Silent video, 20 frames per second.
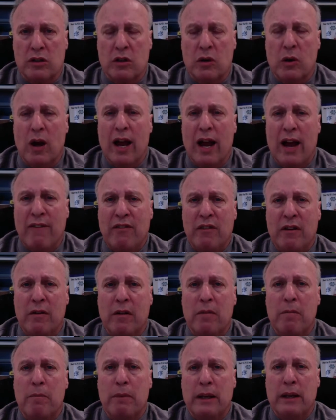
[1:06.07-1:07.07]
You have to
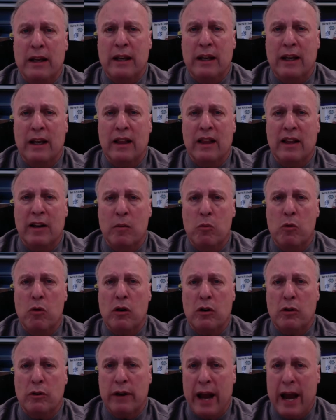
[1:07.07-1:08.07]
be a little more
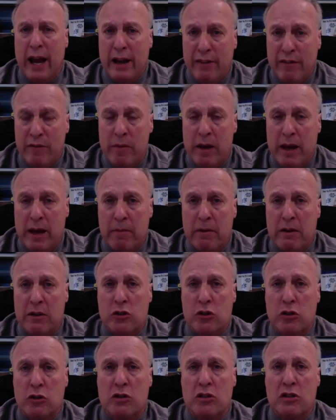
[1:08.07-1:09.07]
creative, maybe in
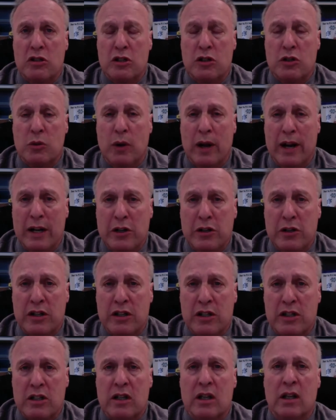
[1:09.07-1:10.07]
certain
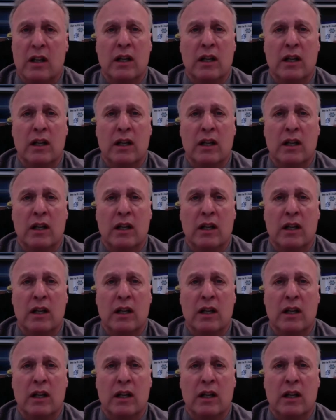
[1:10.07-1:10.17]
situations,